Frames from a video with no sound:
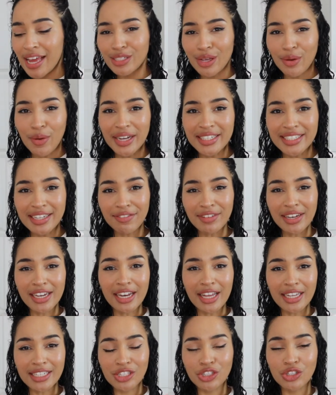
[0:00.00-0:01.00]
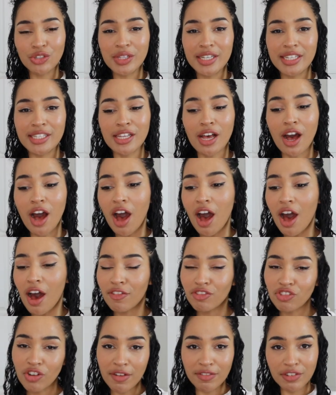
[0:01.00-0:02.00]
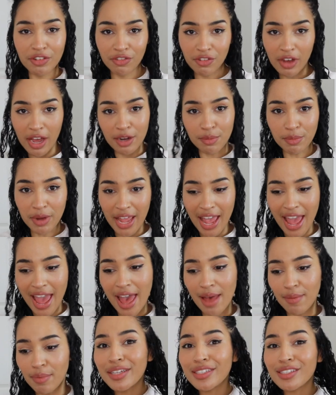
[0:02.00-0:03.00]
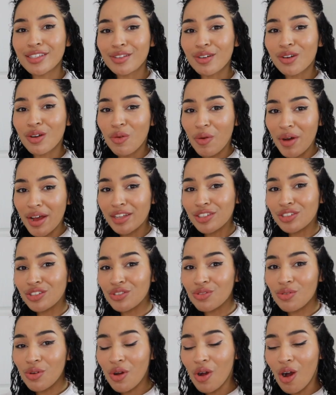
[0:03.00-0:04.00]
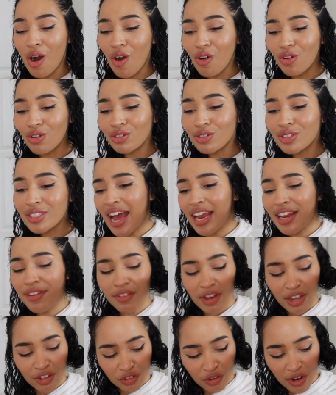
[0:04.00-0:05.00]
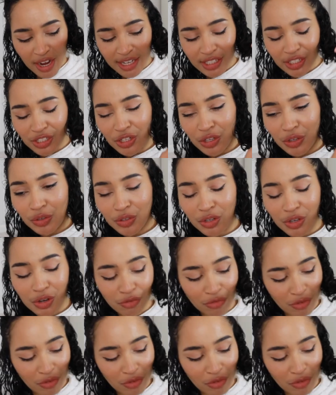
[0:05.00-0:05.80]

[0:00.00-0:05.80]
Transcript: So I definitely like to do this after I've defined my hair because it's got quite a strong hold and if I tried to, you know,